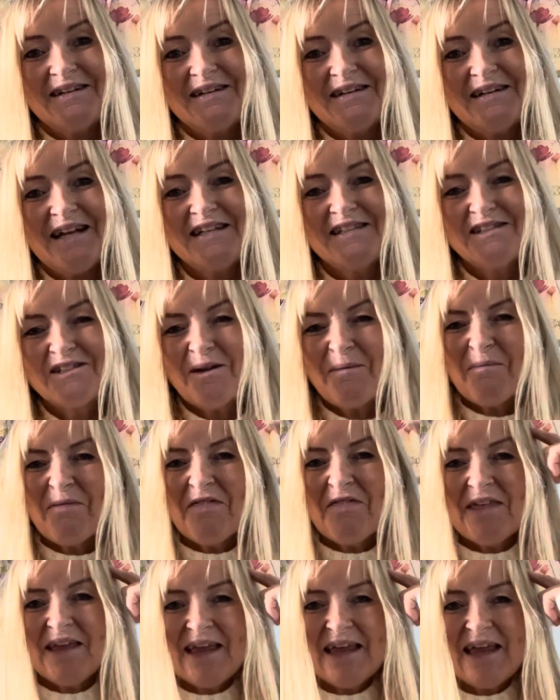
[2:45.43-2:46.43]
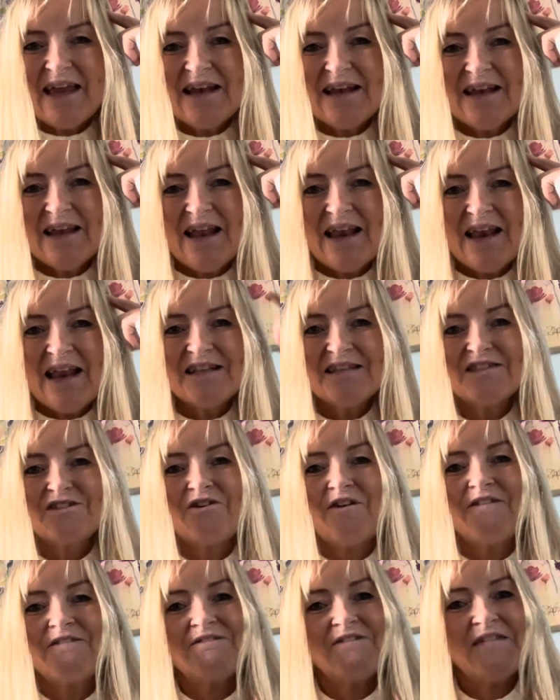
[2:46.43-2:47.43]
Let's stop thinking and let's
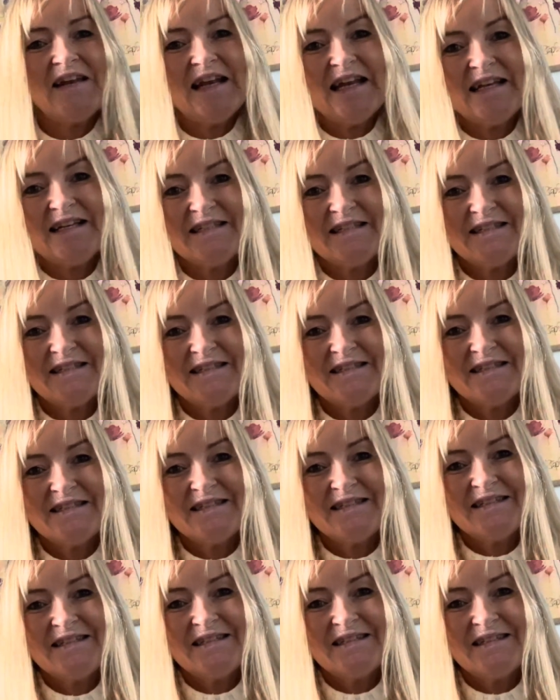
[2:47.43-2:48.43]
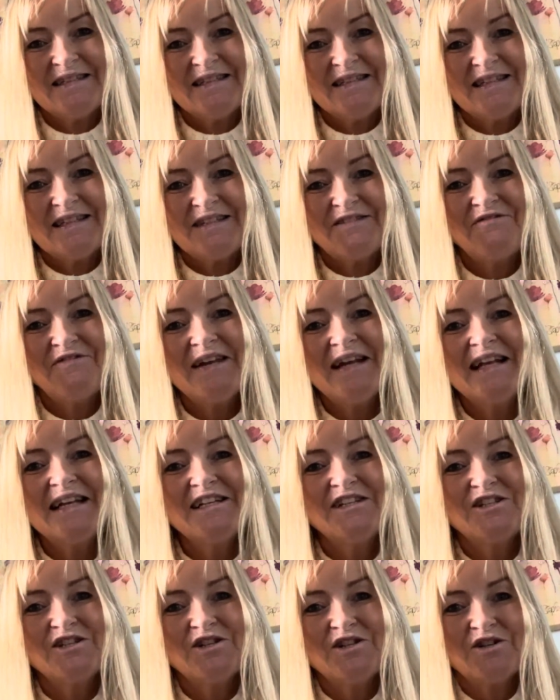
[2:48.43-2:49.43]
start feeling. Feel
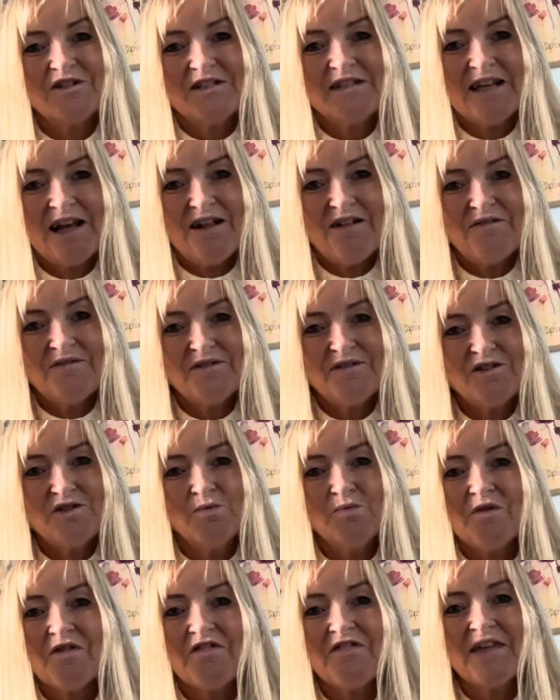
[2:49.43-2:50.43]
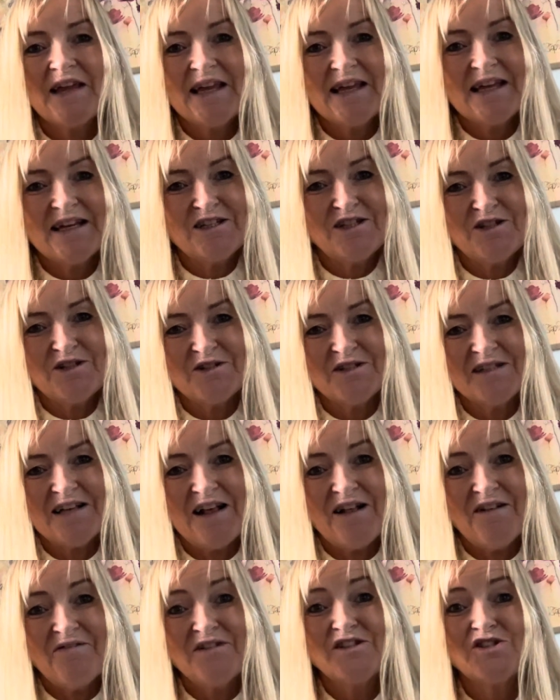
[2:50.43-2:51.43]
into yourselves. Don't think into
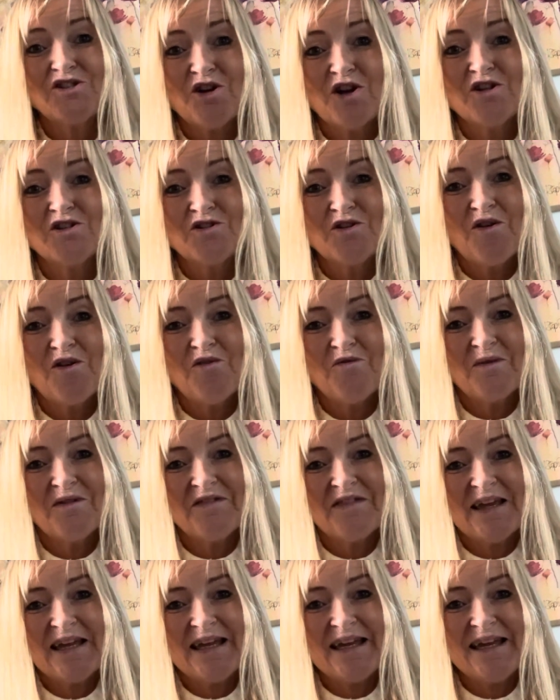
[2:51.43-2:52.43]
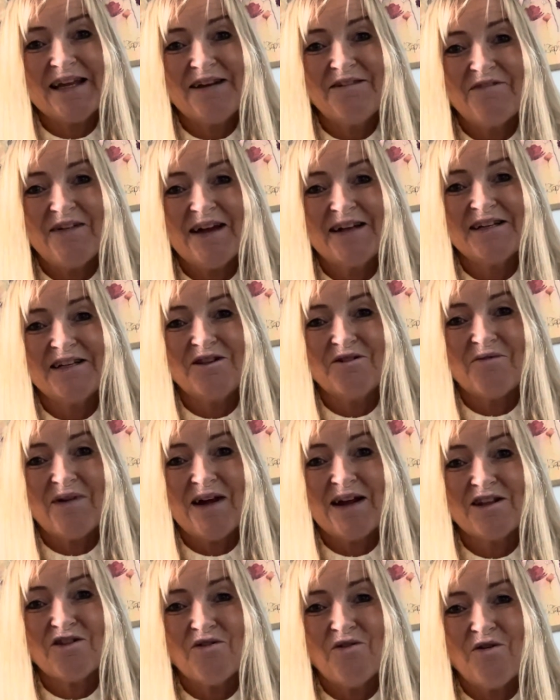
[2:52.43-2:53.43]
yourself. It starts off with thinking, finding the
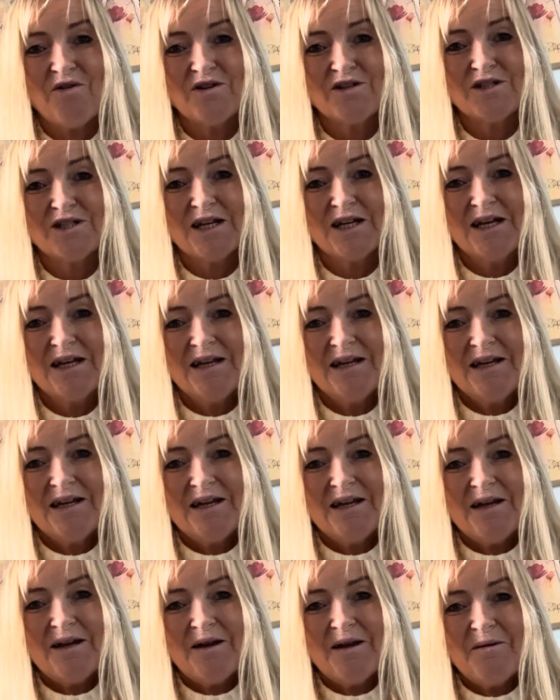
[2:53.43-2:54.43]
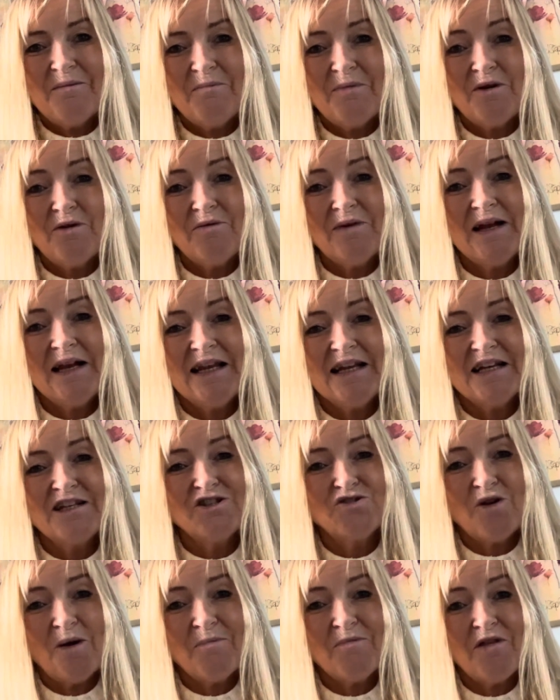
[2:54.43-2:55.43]
right thought. But it really is
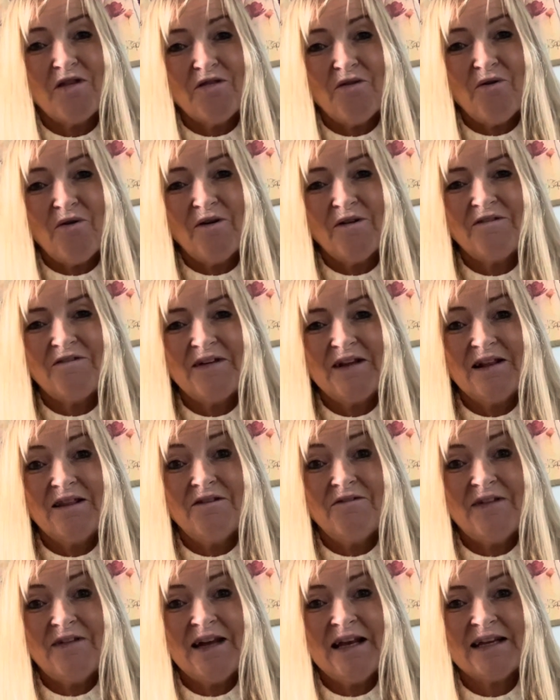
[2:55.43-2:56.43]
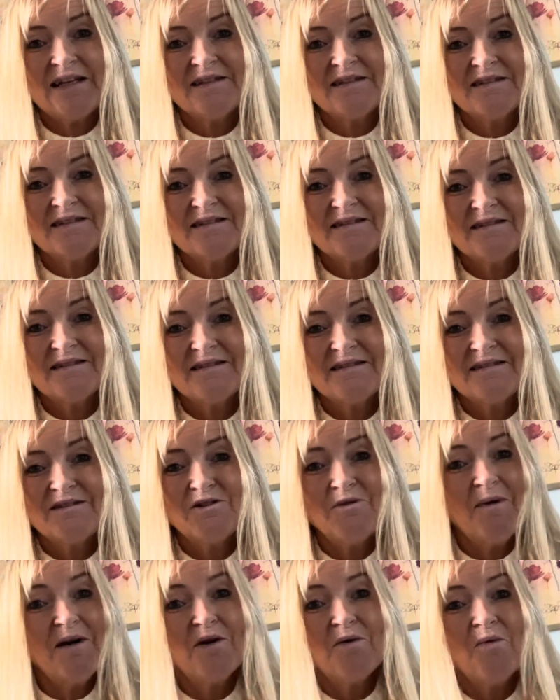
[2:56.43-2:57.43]
drop the thought and feel the feeling.
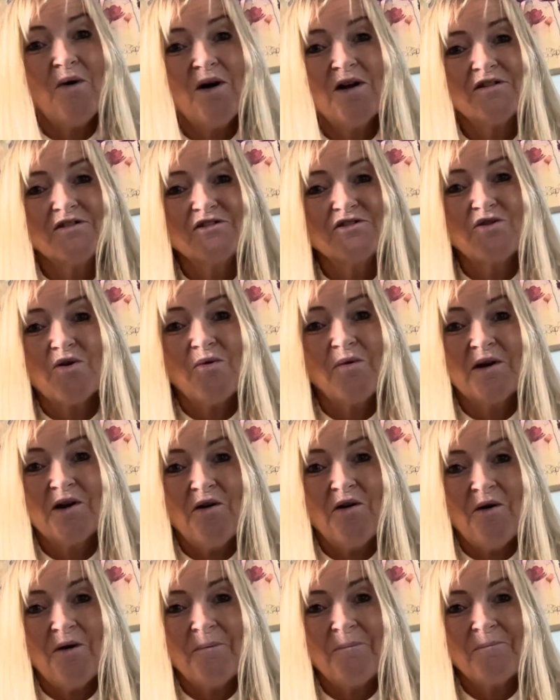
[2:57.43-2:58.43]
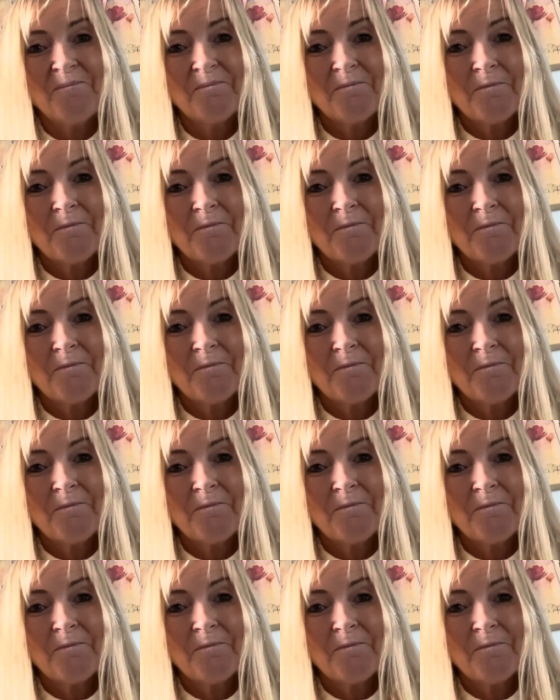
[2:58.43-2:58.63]
No matter what's going on,